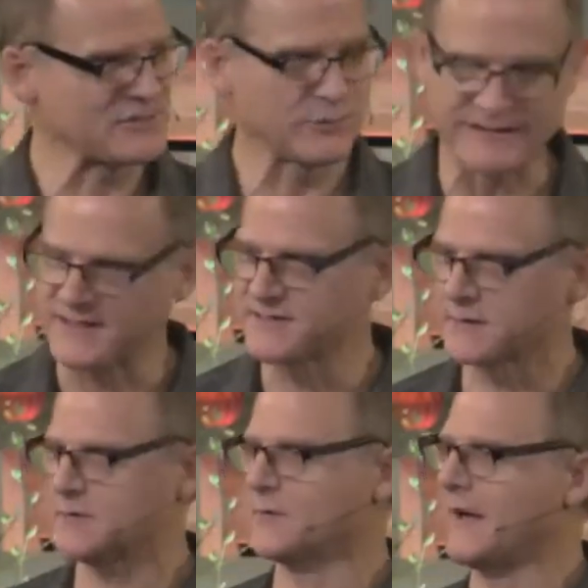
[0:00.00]
You guessed it
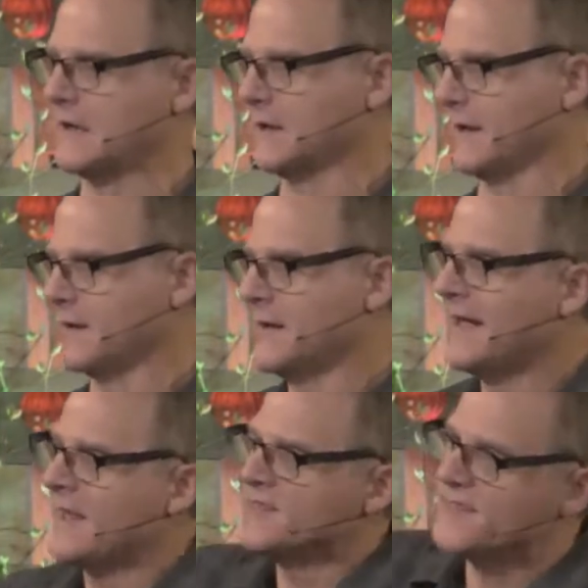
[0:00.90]
correctly.
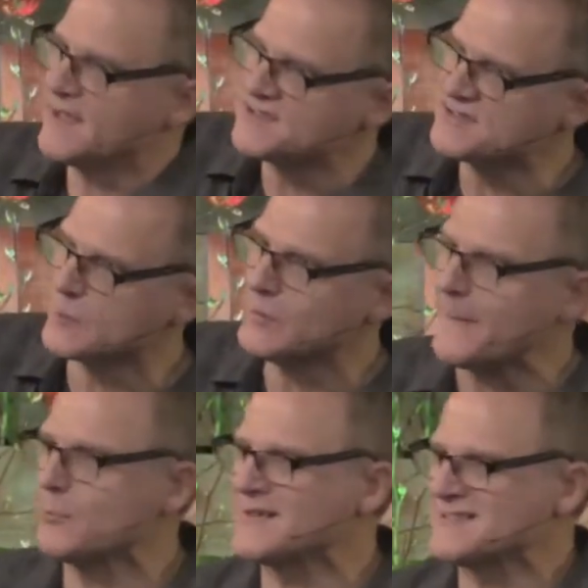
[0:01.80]
And thus, the
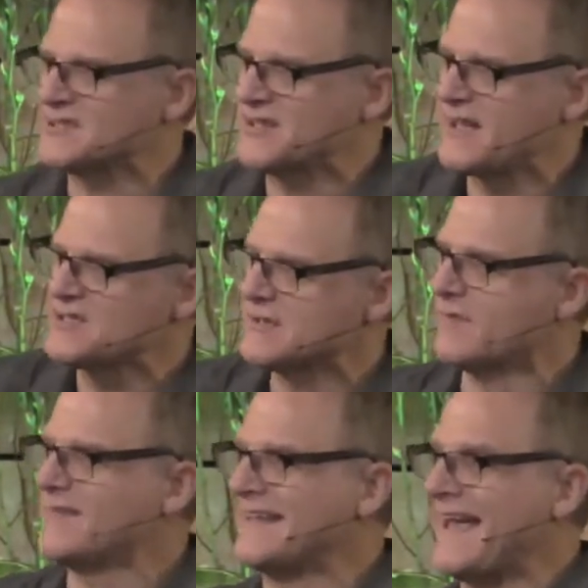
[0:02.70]
representation
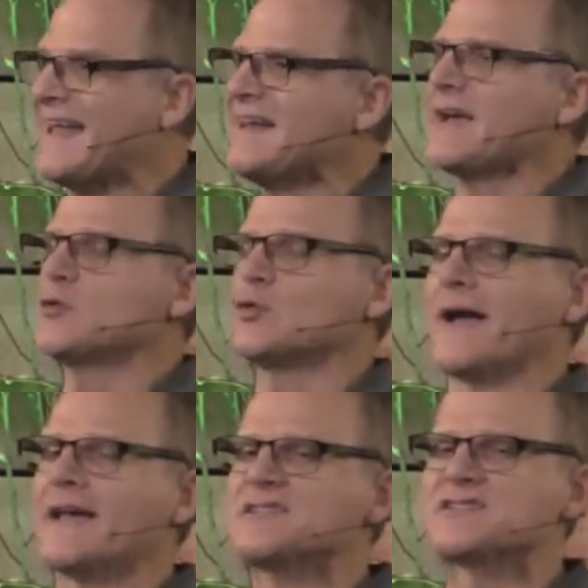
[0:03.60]
of the
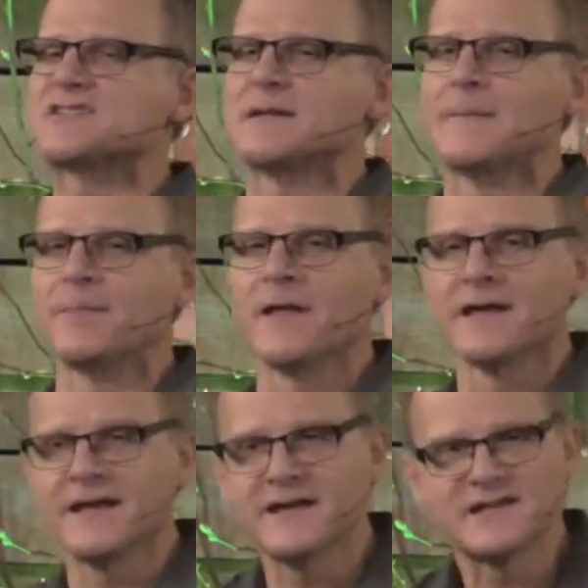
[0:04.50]
Antichrist
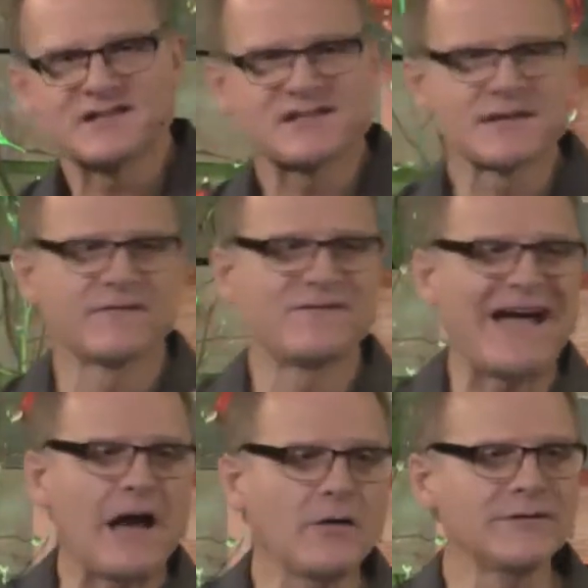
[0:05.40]
is
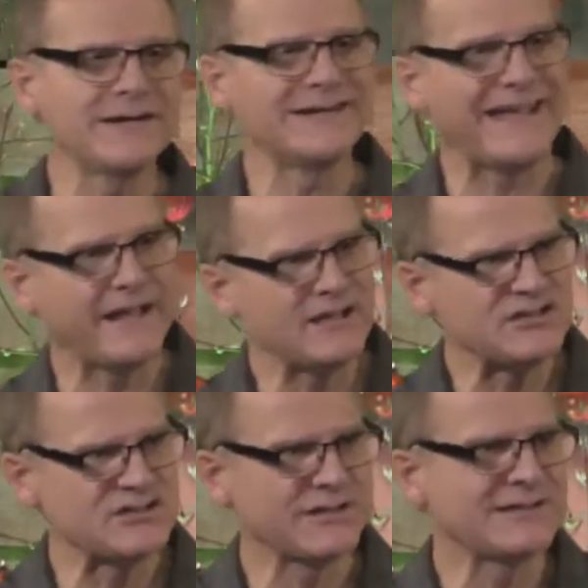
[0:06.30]
found in
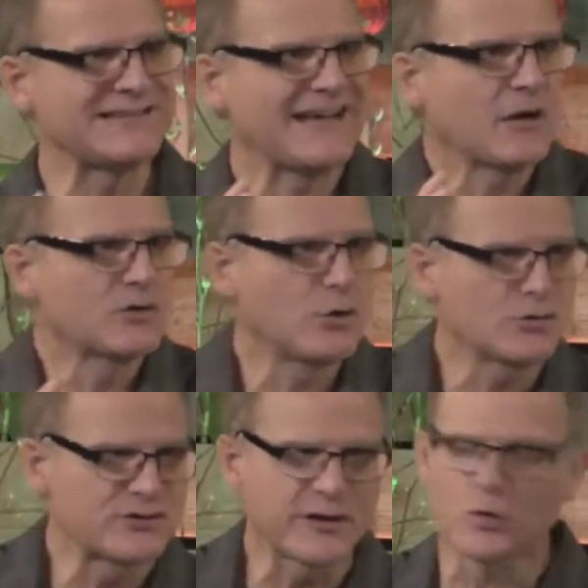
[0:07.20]
ancient
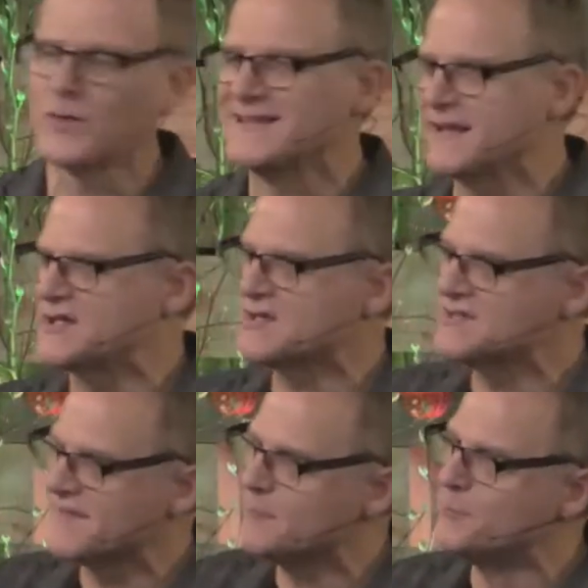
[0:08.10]
occultic
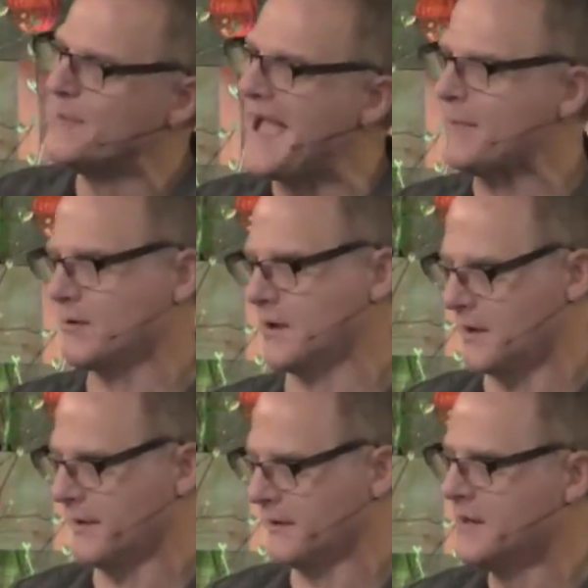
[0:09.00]
religions of
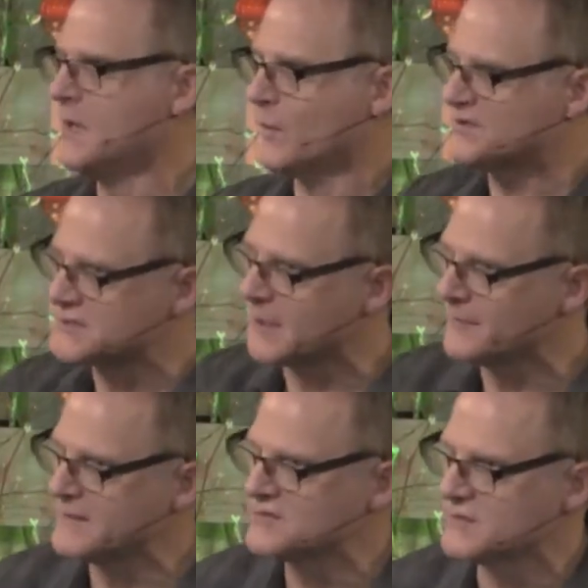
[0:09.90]
Babylon, which come
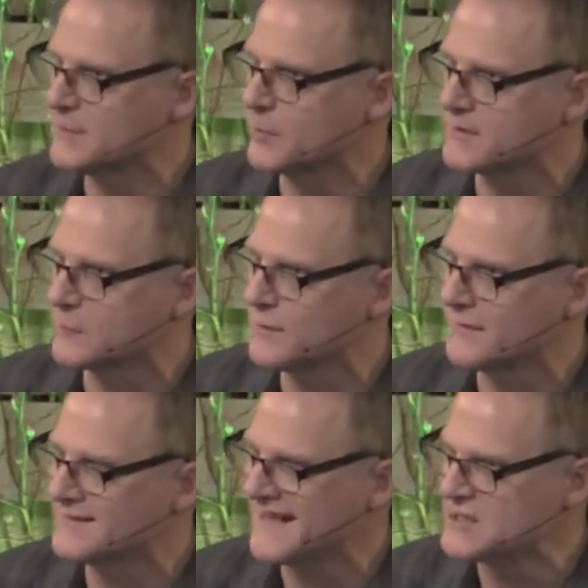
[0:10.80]
into the book of
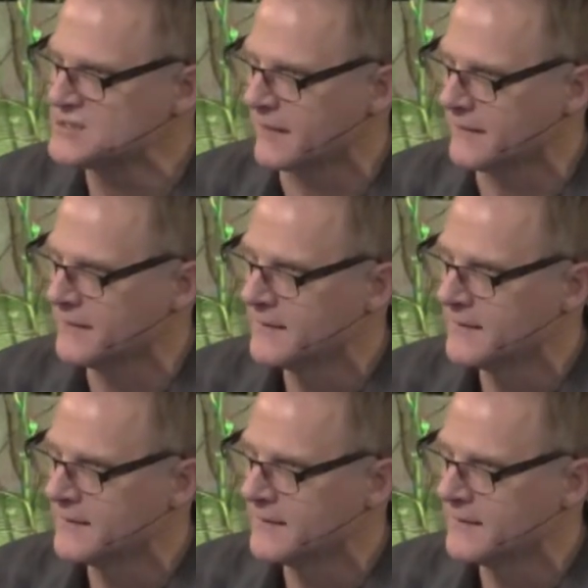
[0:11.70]
Revelation.